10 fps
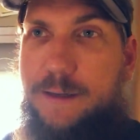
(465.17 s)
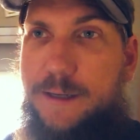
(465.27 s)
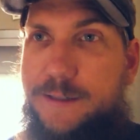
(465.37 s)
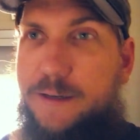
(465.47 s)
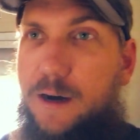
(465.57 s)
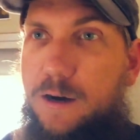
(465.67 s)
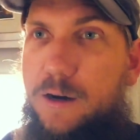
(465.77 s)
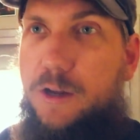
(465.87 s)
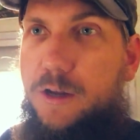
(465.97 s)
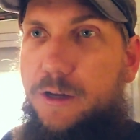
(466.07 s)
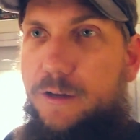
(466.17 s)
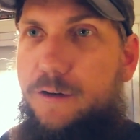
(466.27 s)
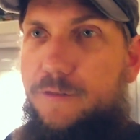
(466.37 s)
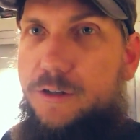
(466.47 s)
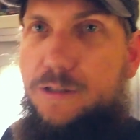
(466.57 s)
it's in our
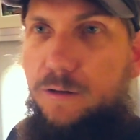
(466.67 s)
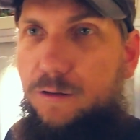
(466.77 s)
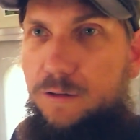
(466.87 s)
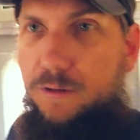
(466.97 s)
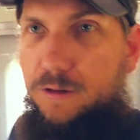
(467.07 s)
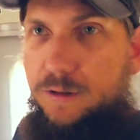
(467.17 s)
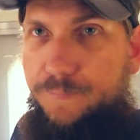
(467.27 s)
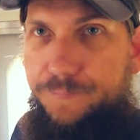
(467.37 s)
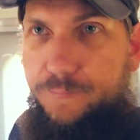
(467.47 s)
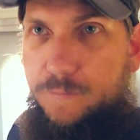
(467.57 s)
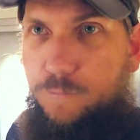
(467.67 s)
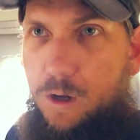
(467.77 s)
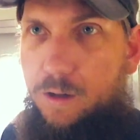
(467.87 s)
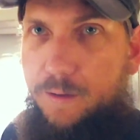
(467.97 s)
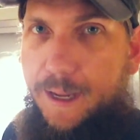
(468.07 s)
universal
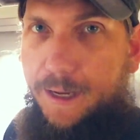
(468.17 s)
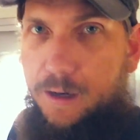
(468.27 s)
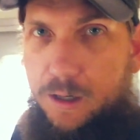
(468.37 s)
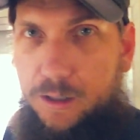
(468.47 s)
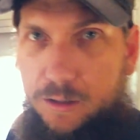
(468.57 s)
wall hanger,